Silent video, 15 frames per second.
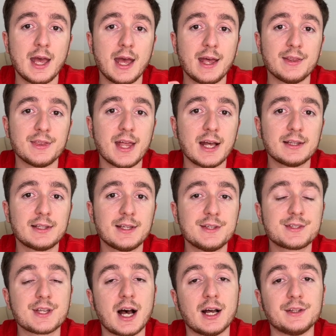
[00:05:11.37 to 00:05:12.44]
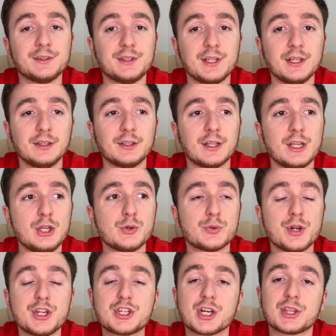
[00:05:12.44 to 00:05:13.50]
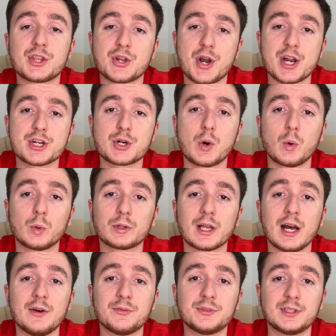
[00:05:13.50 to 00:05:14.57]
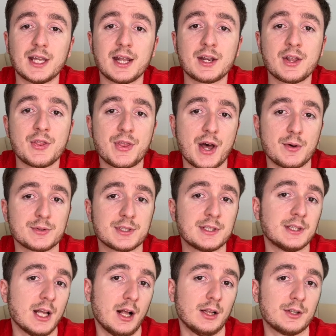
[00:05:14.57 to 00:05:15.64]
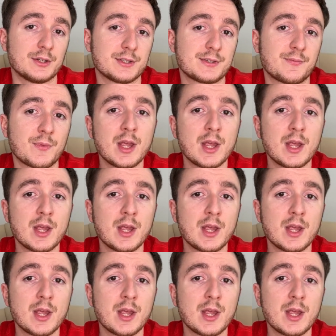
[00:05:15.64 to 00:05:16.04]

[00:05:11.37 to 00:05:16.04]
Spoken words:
and that is until you reach a threshold of $10,000.